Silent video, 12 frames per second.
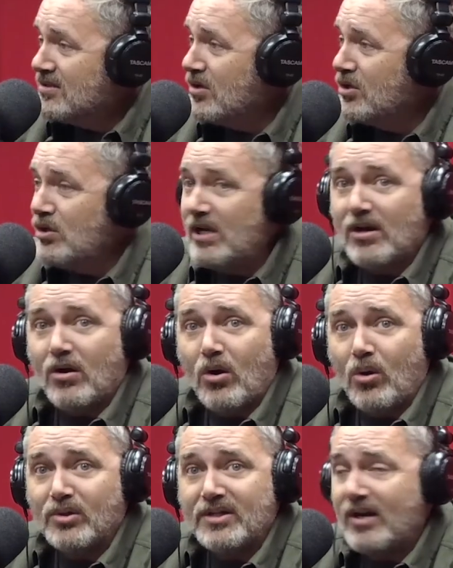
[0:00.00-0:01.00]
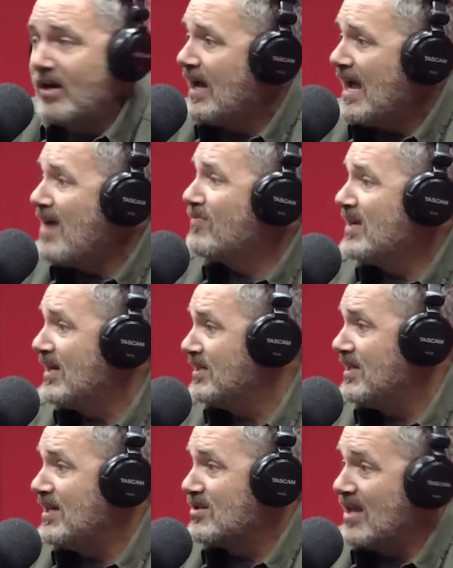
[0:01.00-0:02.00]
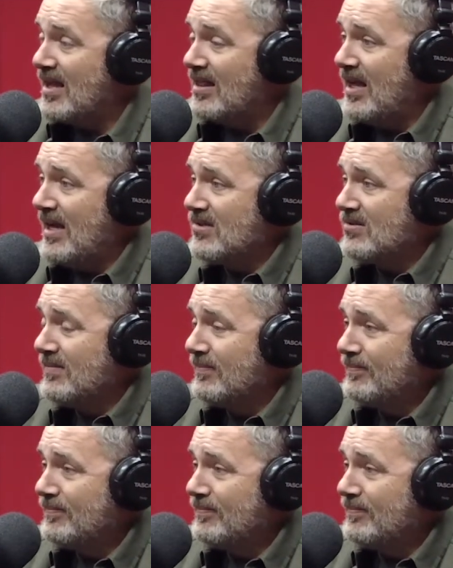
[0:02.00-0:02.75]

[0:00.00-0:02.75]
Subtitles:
So do you need a whole day or a half day to teach that class?